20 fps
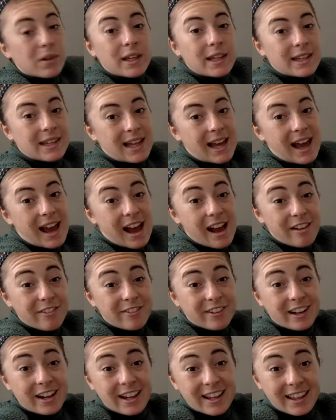get that half
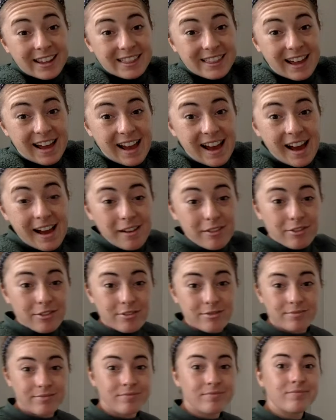and I get that half?
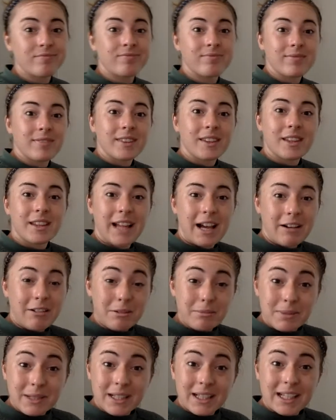That
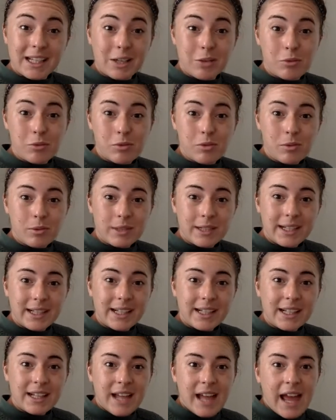would be equal, wouldn't
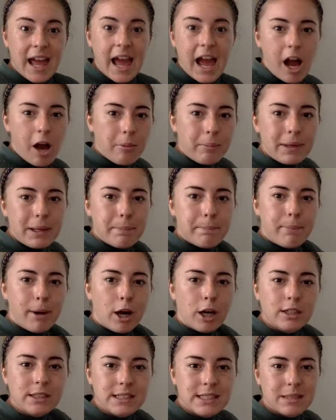it? How many
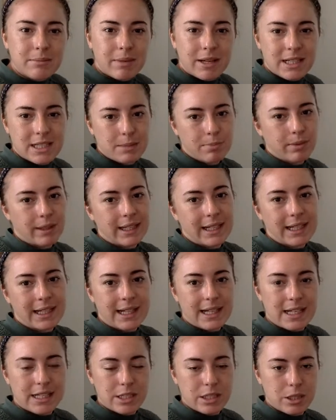parts am I splitting
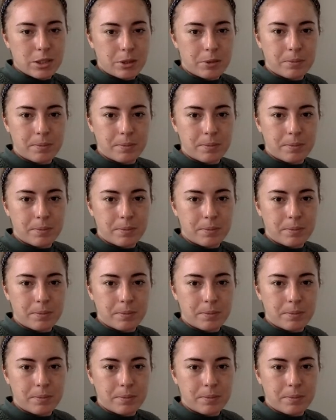it into?